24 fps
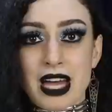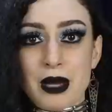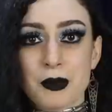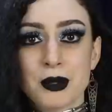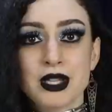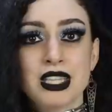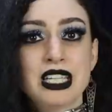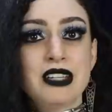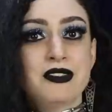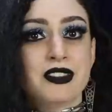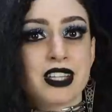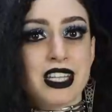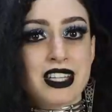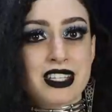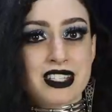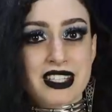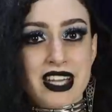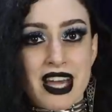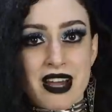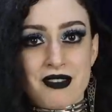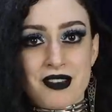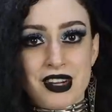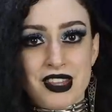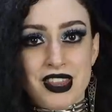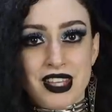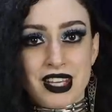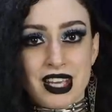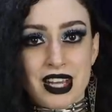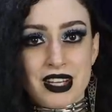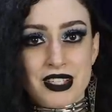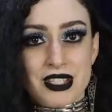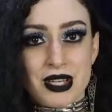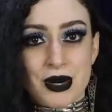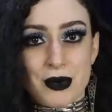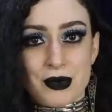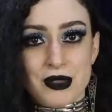I will leave links to everything
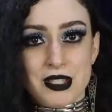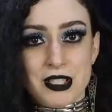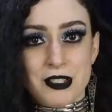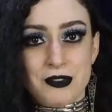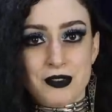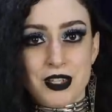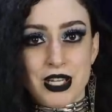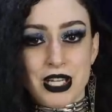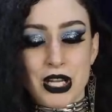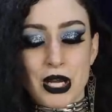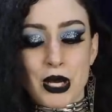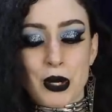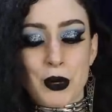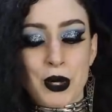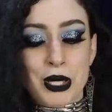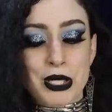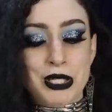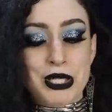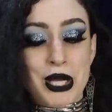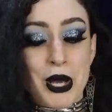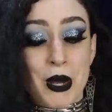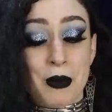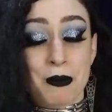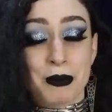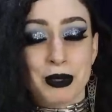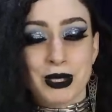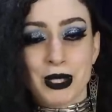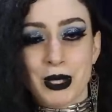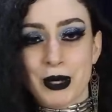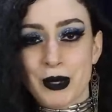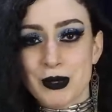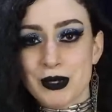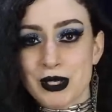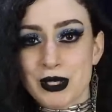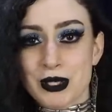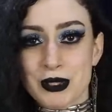I show in this video down
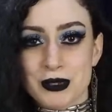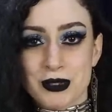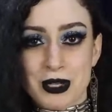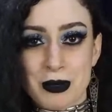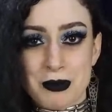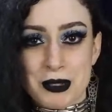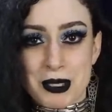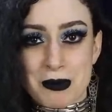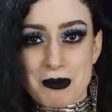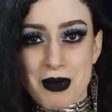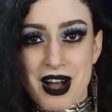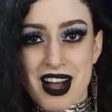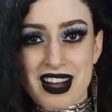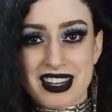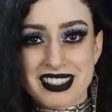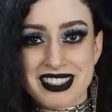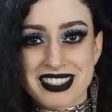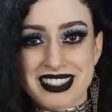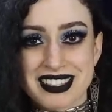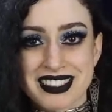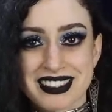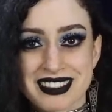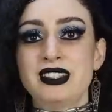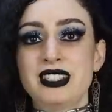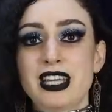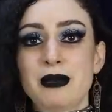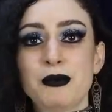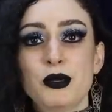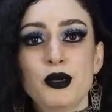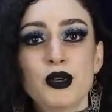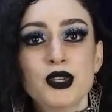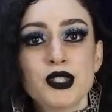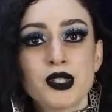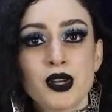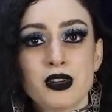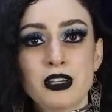below in the description box.
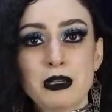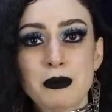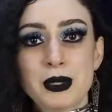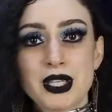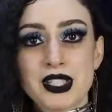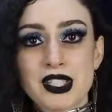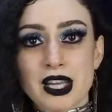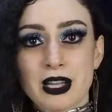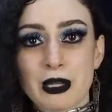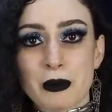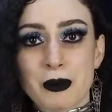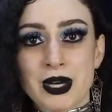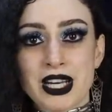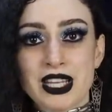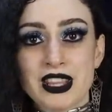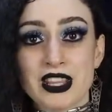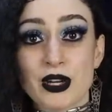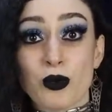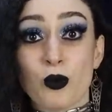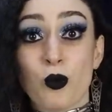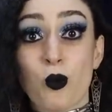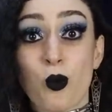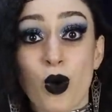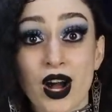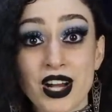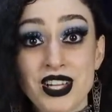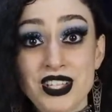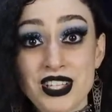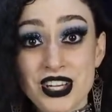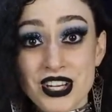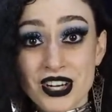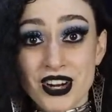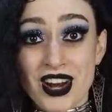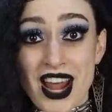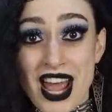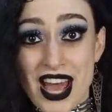Temu is going to be celebrating their 1
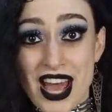year